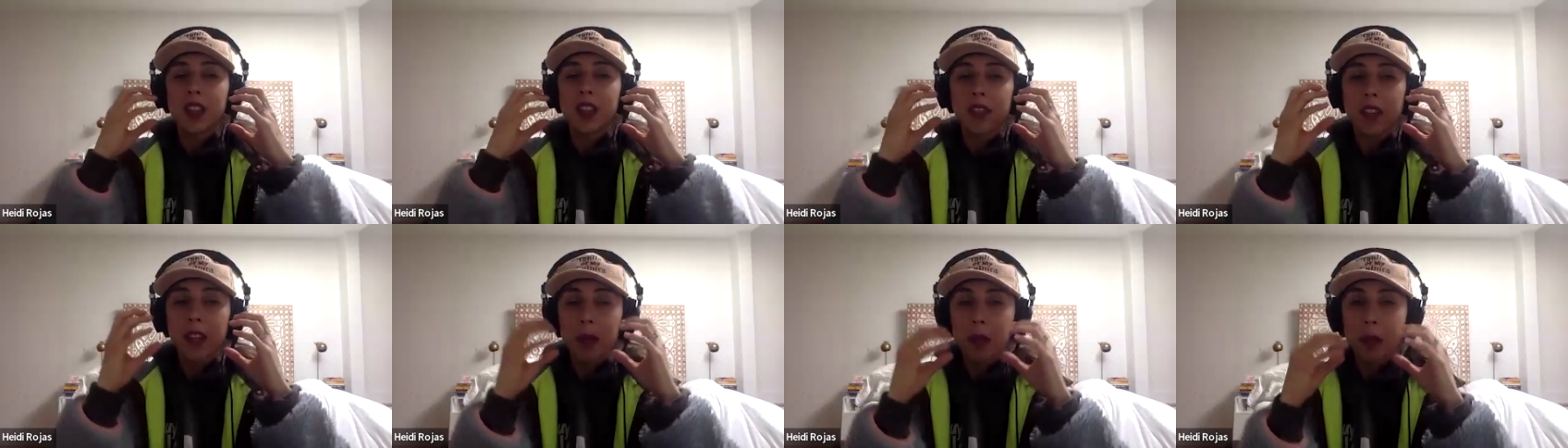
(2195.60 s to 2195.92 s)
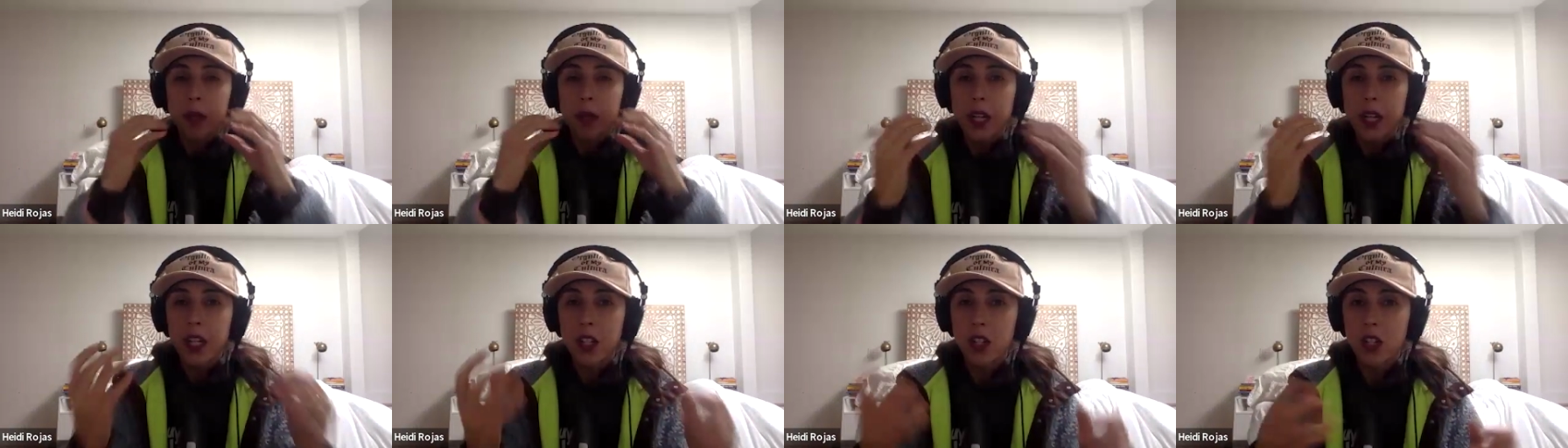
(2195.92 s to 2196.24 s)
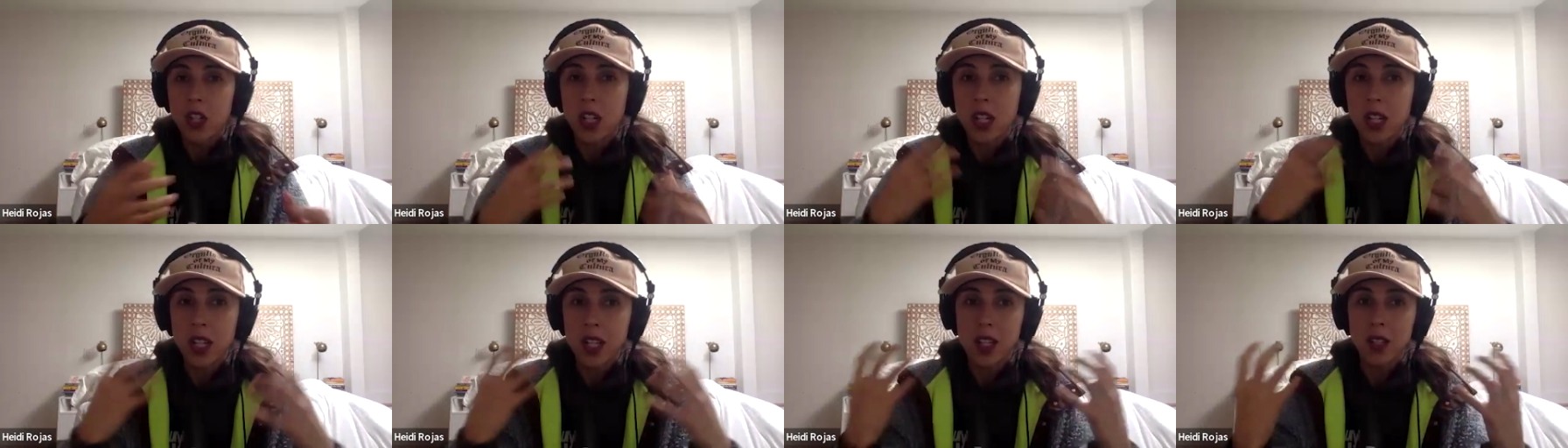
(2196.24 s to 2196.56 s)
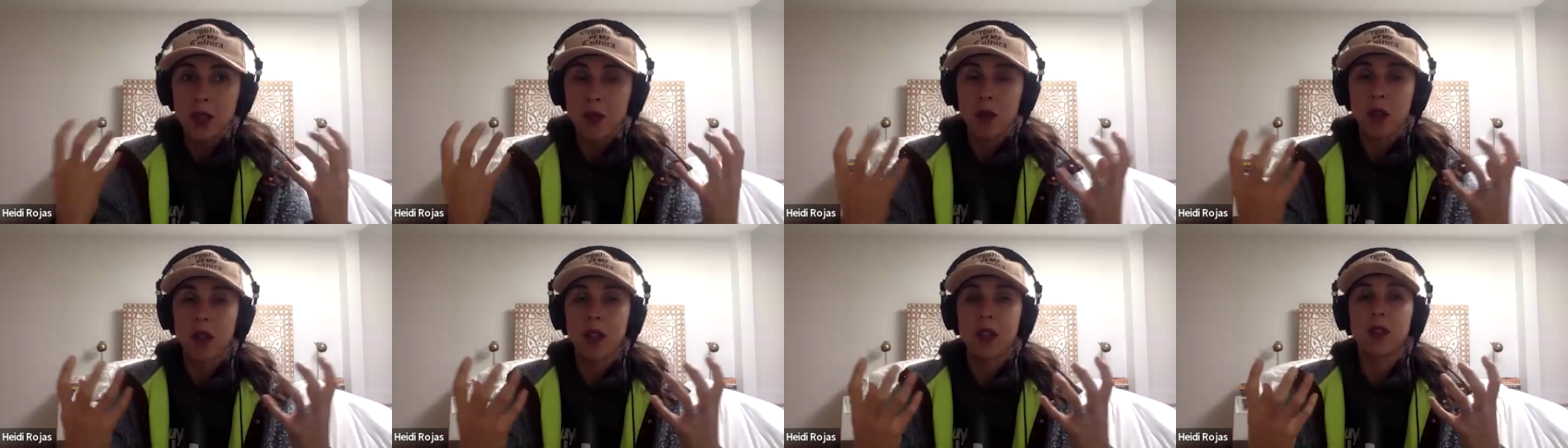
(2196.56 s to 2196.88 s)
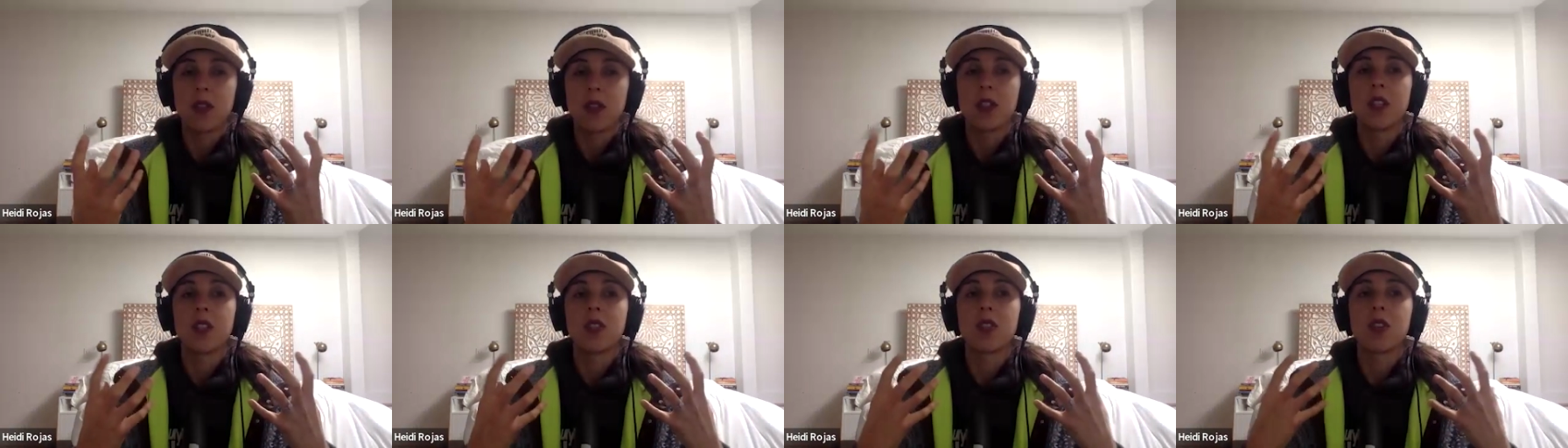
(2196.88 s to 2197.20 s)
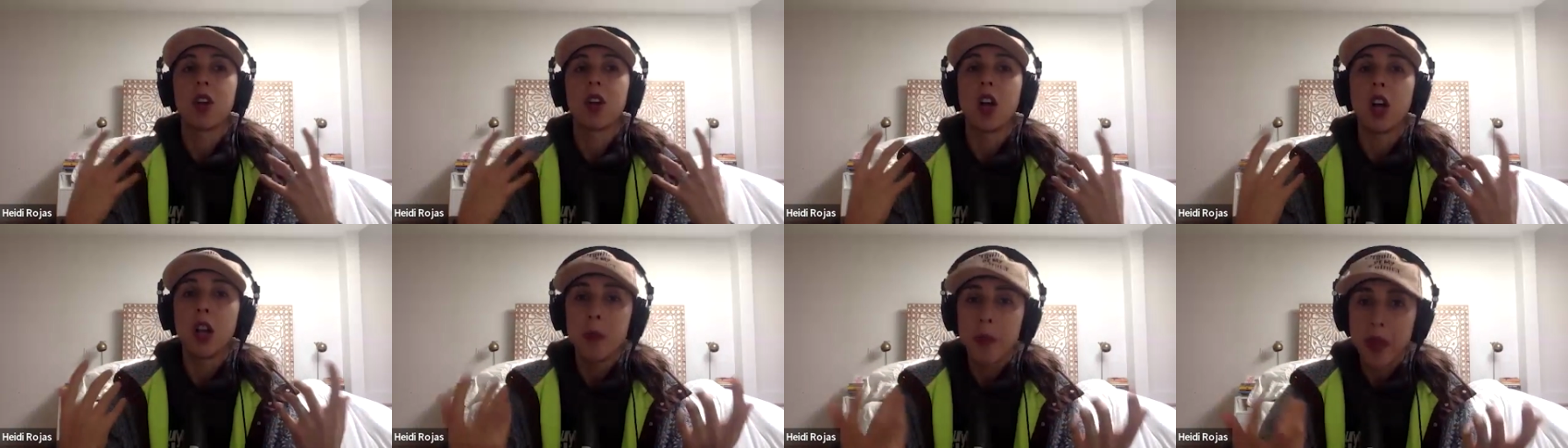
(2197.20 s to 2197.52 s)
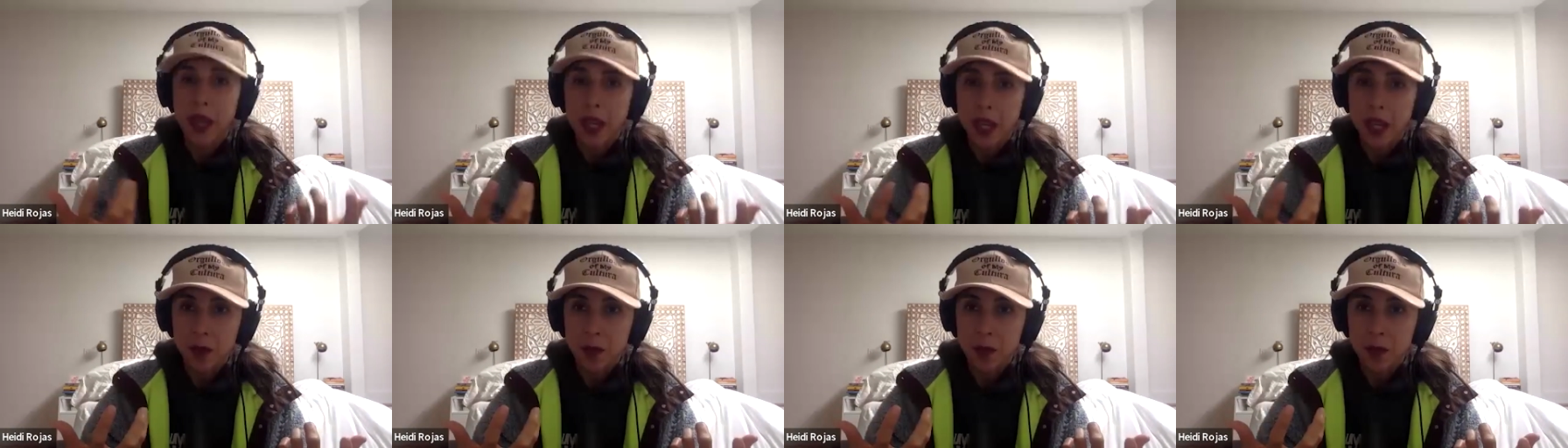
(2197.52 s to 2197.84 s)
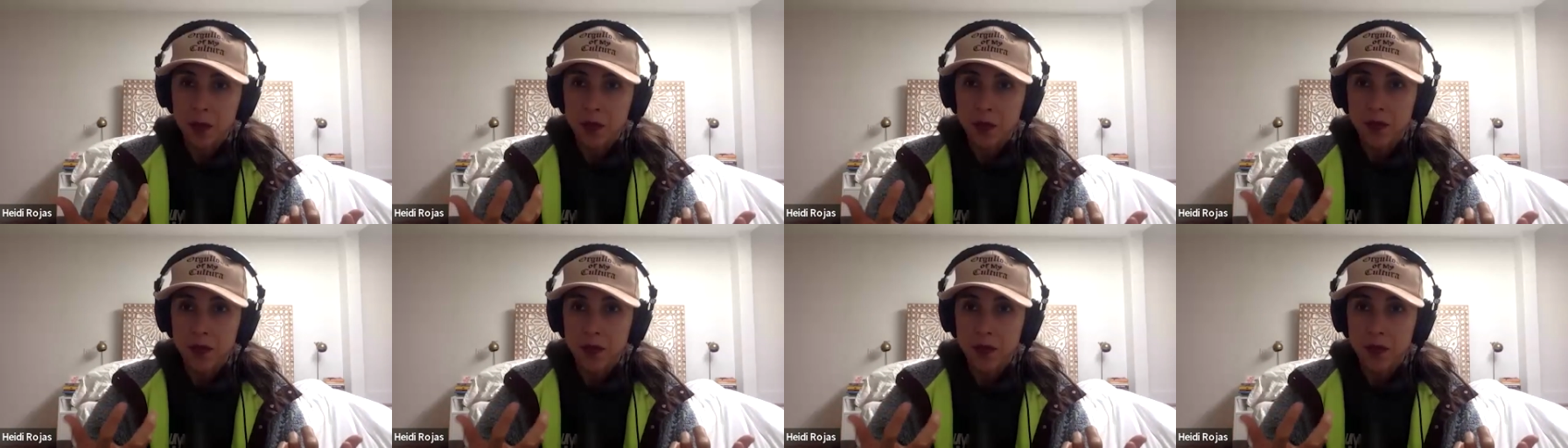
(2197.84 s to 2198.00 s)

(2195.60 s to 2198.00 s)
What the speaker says: vibration is what is calming.